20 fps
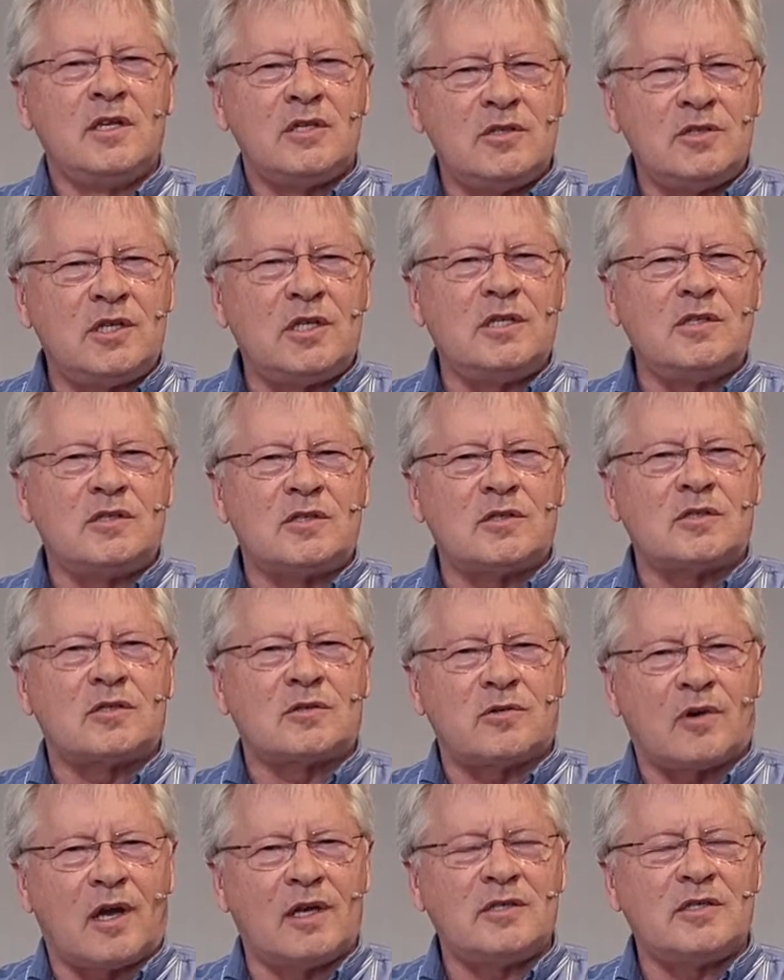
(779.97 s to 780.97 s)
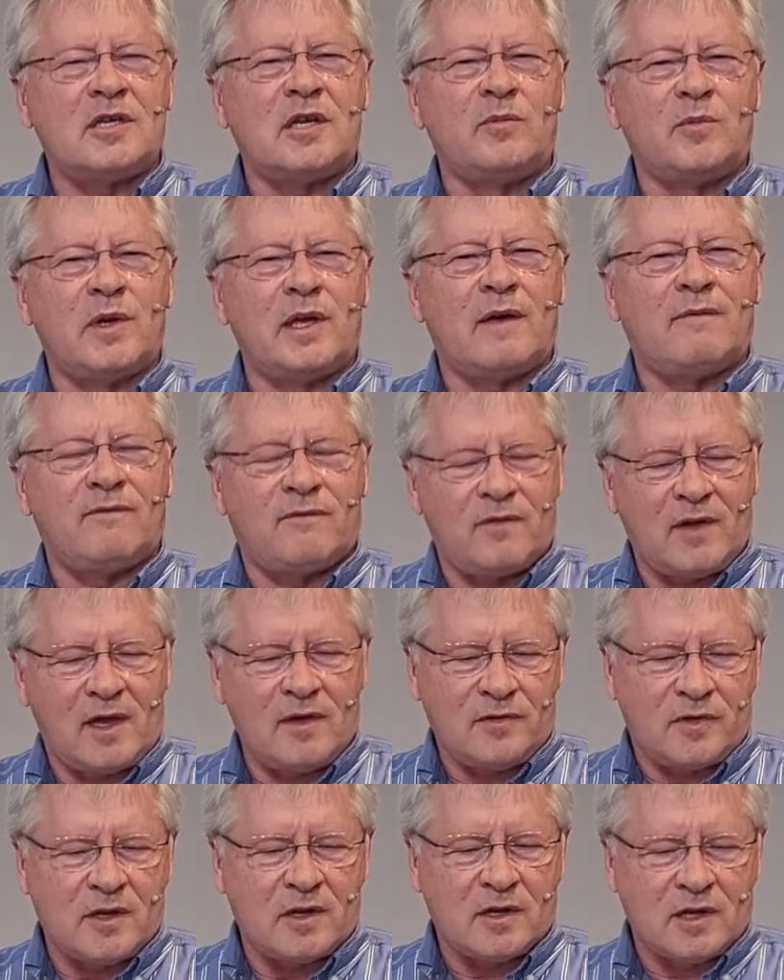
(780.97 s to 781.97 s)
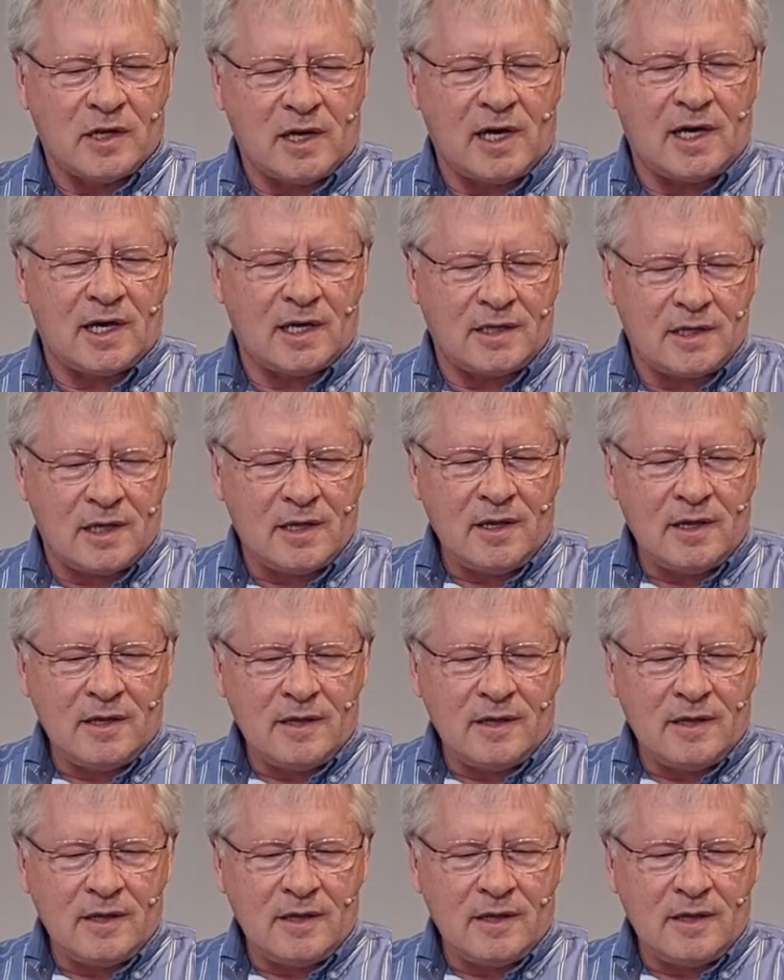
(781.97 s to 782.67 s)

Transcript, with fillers: Jesus Christ and we have faith in God?